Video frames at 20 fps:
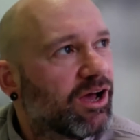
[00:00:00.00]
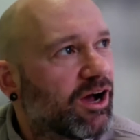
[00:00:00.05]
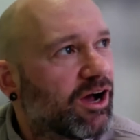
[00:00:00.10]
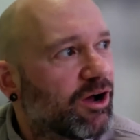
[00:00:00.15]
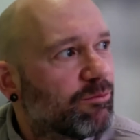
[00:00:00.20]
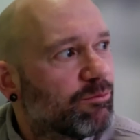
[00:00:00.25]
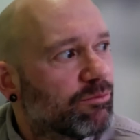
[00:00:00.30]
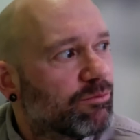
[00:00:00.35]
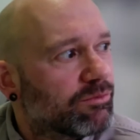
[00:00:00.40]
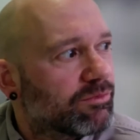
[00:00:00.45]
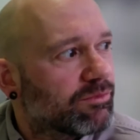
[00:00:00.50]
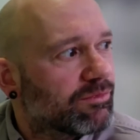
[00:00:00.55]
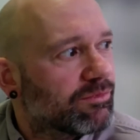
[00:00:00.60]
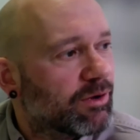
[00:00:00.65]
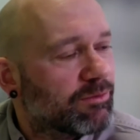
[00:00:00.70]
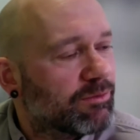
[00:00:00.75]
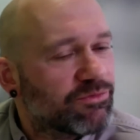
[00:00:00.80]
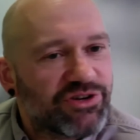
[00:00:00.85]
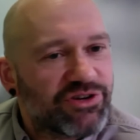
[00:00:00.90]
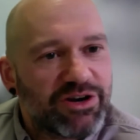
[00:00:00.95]

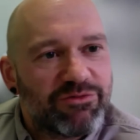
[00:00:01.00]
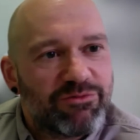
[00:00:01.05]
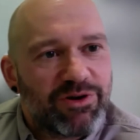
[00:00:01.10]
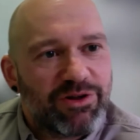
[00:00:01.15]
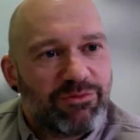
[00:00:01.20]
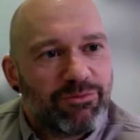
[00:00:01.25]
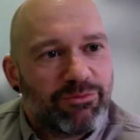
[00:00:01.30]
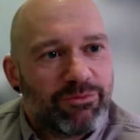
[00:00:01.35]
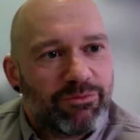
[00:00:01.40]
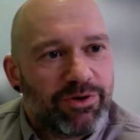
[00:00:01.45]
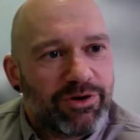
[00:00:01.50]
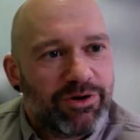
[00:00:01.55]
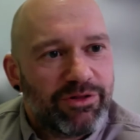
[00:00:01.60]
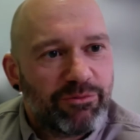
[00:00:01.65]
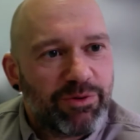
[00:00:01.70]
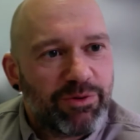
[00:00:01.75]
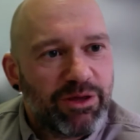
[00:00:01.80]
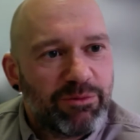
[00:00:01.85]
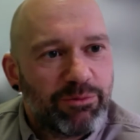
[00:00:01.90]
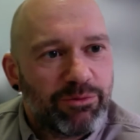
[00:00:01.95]
I'm generally one of the
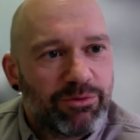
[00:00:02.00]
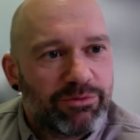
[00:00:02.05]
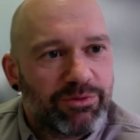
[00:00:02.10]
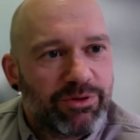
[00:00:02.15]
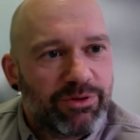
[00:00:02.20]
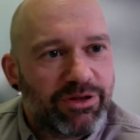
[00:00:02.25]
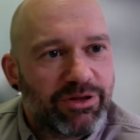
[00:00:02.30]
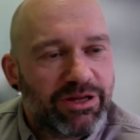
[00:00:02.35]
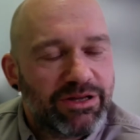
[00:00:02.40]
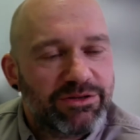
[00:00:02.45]
people who